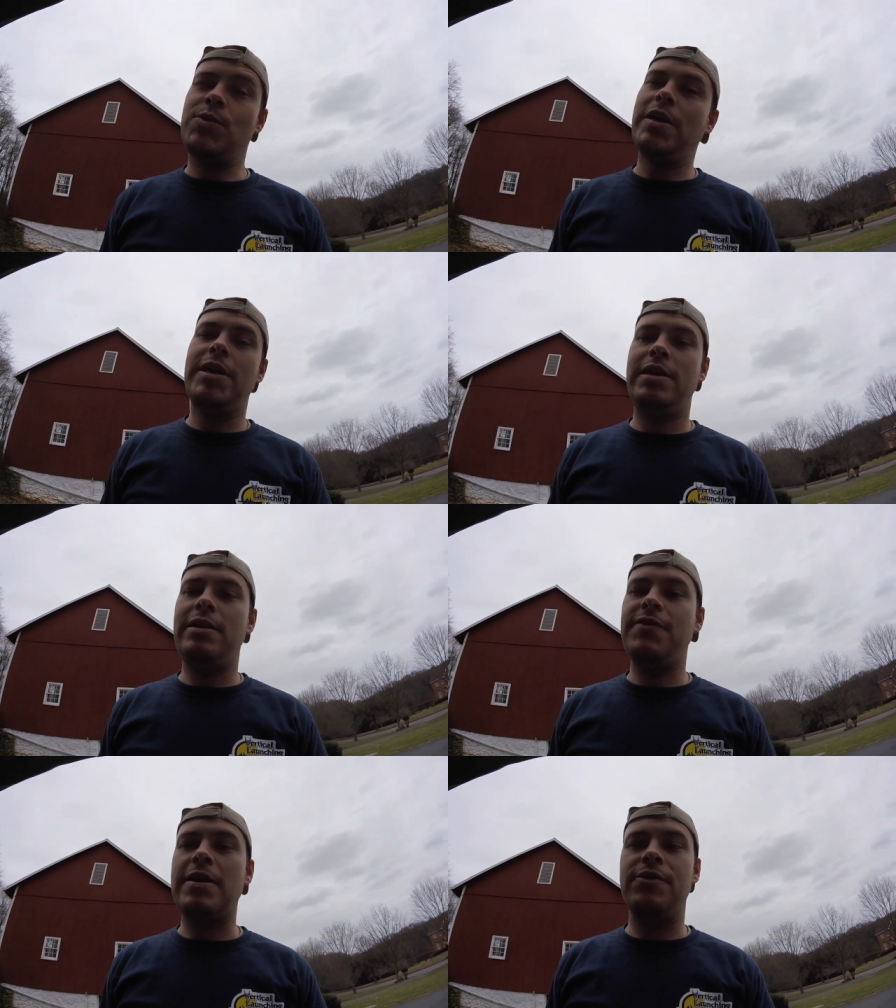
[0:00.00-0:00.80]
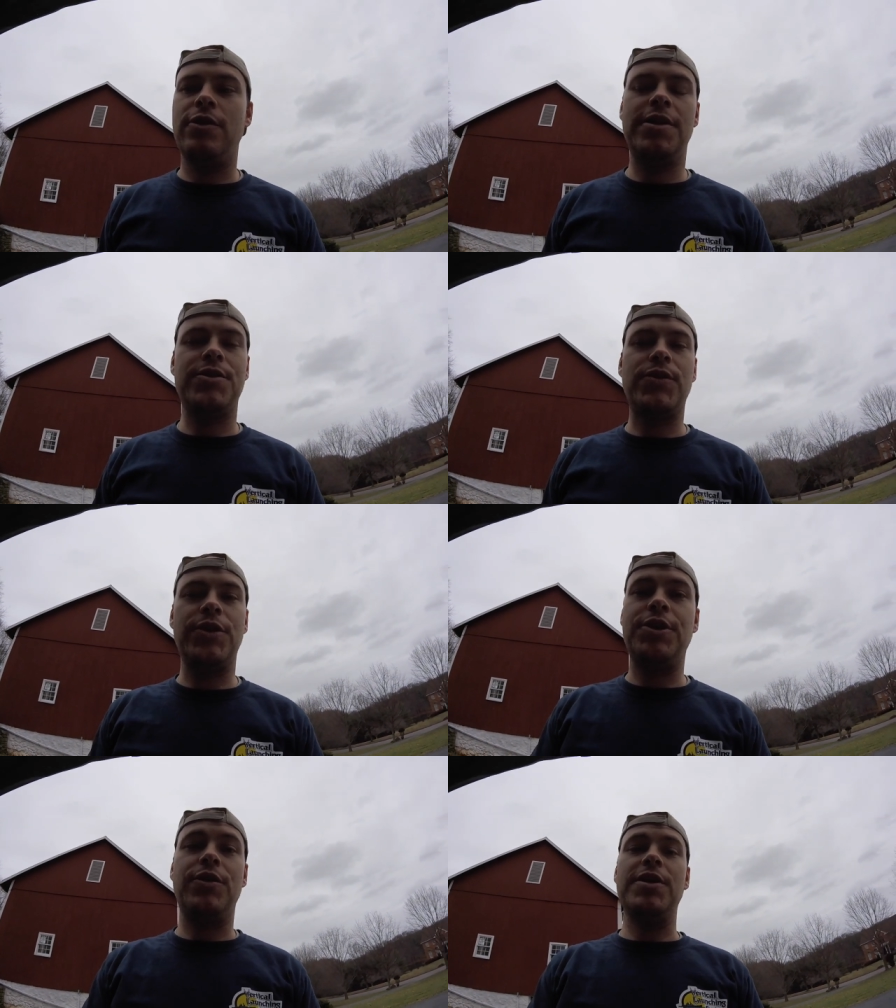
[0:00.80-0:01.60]
twenty-five degrees or
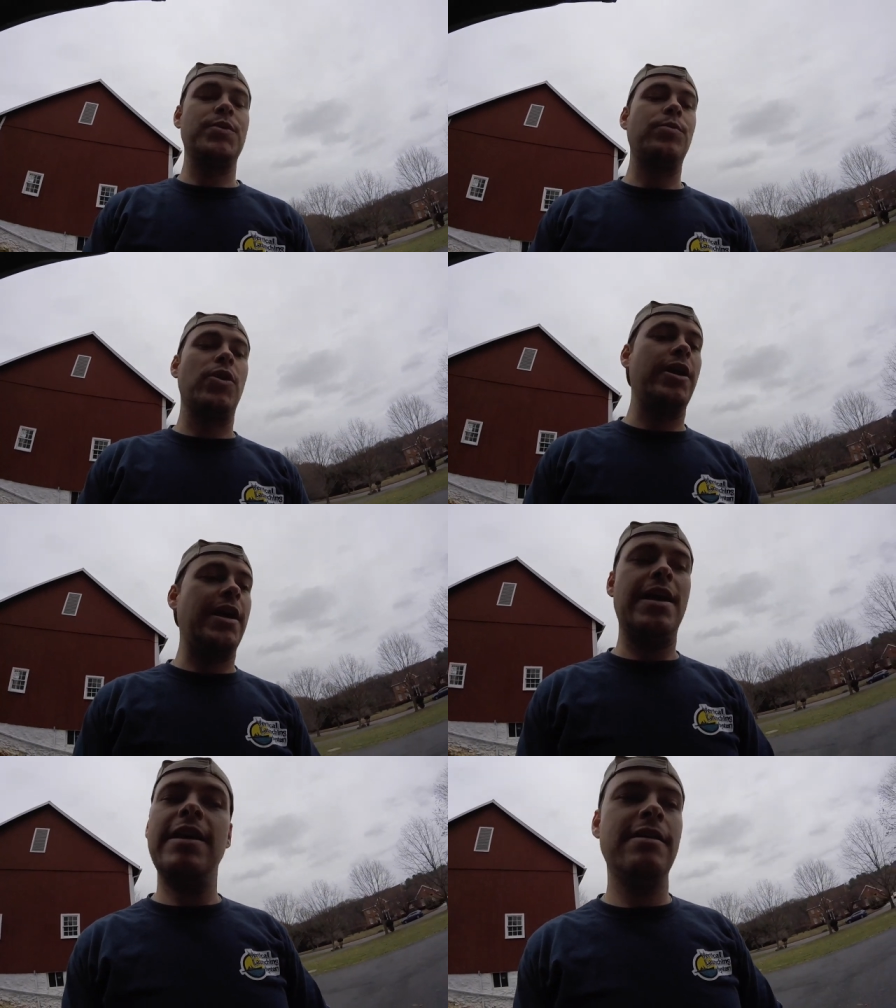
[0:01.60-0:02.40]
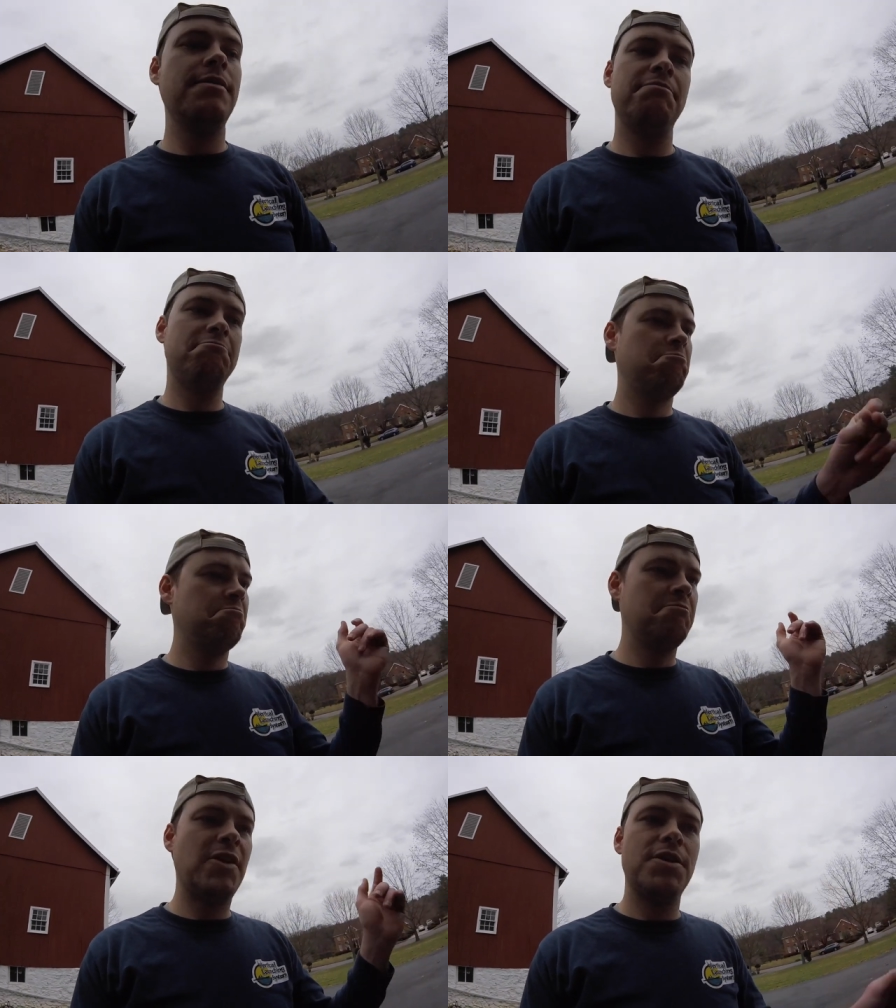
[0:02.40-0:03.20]
thirty degrees one morning and
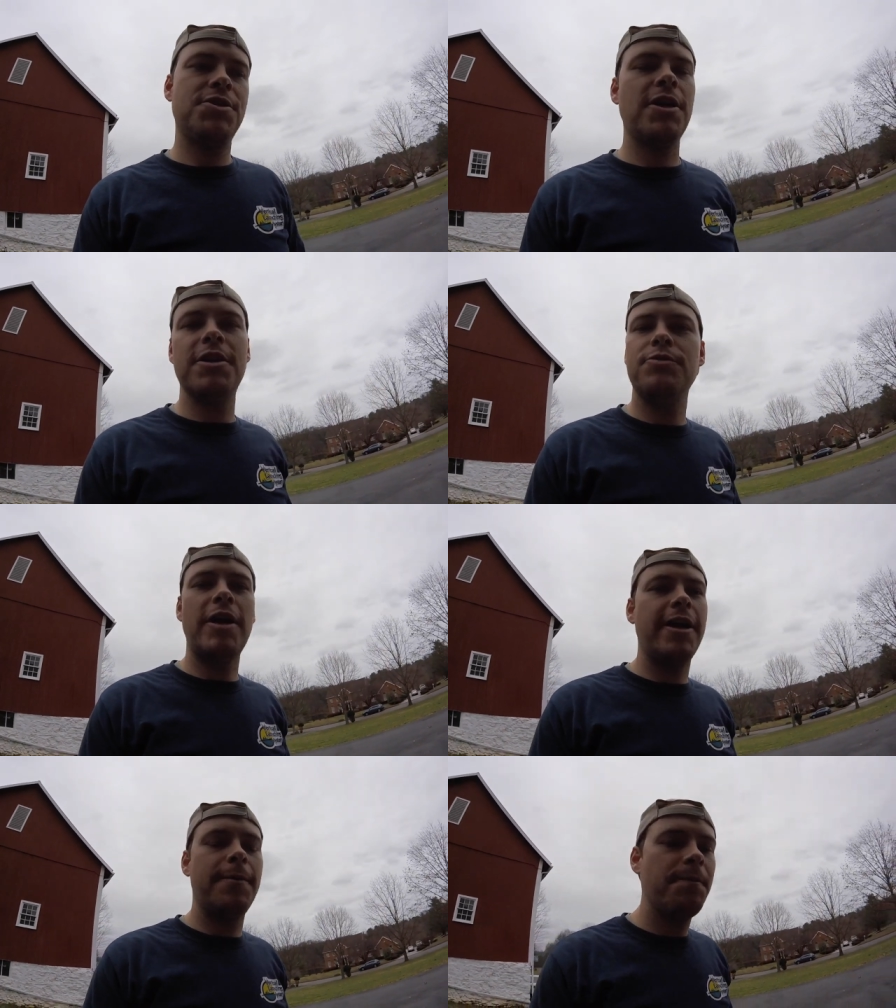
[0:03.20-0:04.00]
started right up.